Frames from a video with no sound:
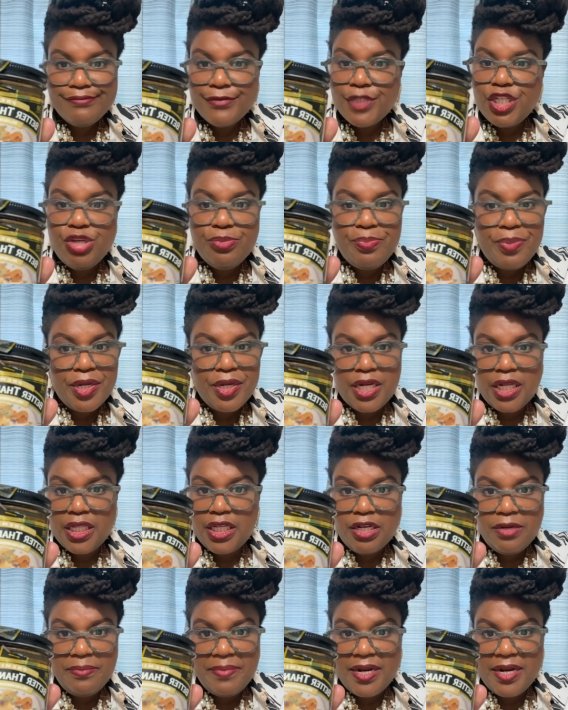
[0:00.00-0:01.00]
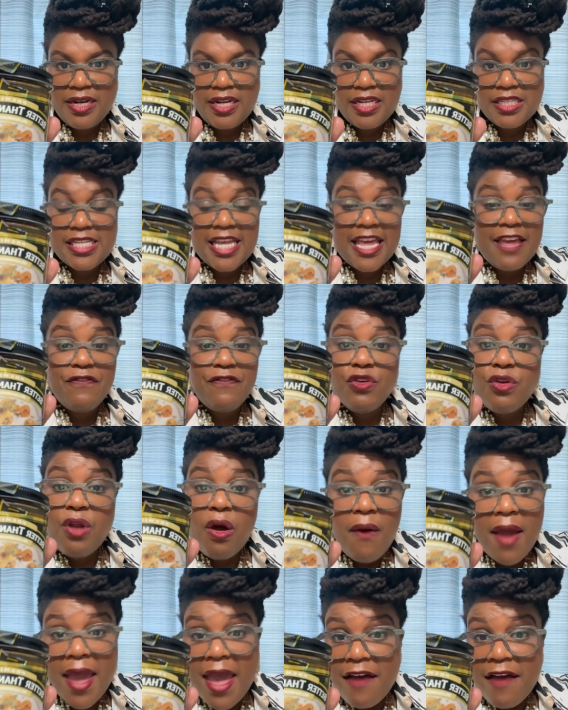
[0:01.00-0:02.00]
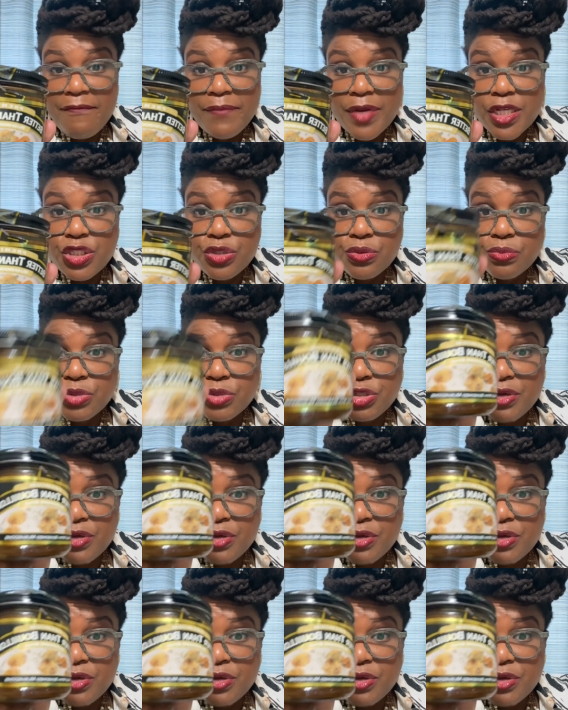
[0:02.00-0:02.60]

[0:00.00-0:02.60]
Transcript: You putting a little bit of this. If you don't have mushrooms,